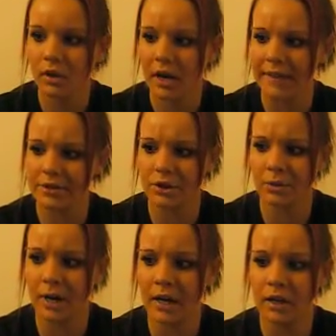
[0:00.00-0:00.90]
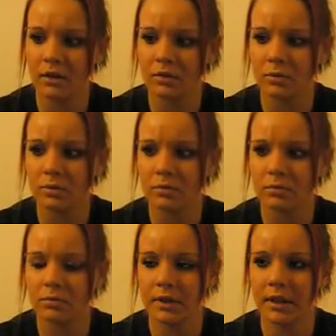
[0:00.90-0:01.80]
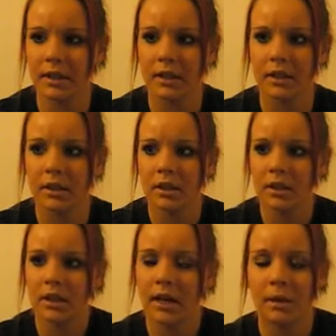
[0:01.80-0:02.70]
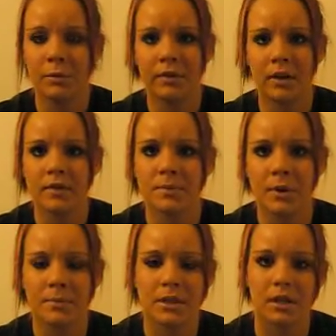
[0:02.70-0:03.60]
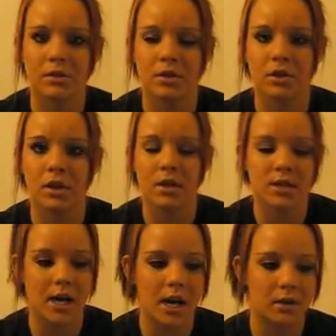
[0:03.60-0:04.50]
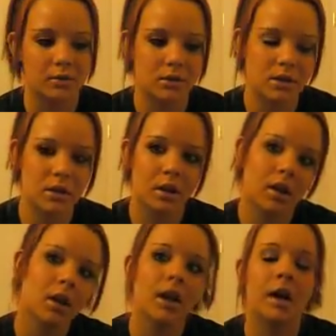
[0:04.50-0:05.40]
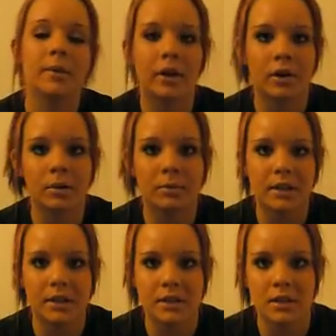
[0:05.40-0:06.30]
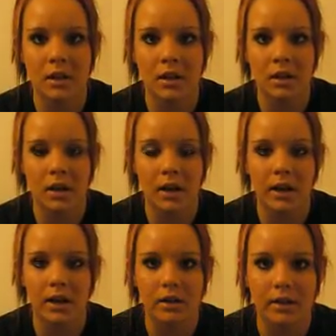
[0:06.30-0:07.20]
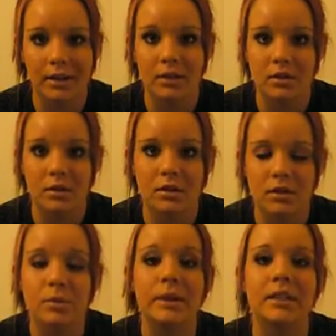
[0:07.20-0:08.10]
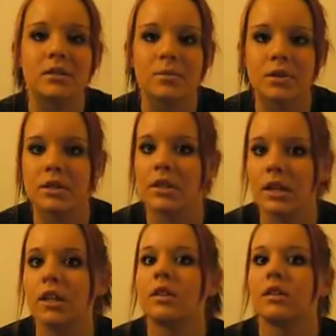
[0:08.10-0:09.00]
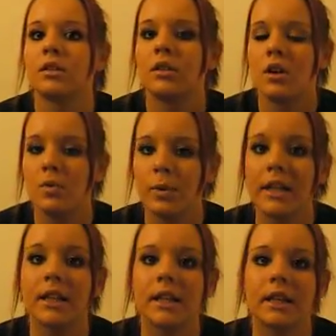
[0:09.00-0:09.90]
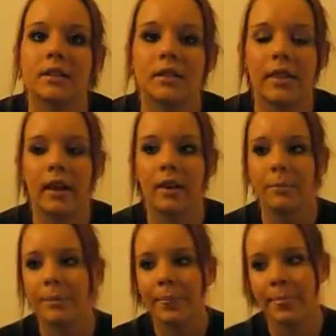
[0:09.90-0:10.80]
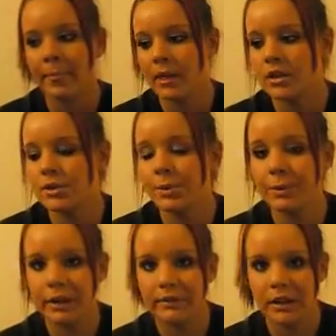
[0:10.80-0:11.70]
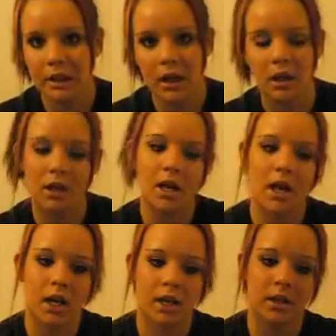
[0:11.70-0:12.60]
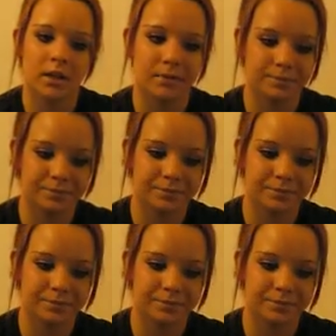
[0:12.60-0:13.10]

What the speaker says: after a while, we had to move out of his mom's house because she lost the house, and we got our own place at like the Suites, which is like a weekly thing. So we were living there, and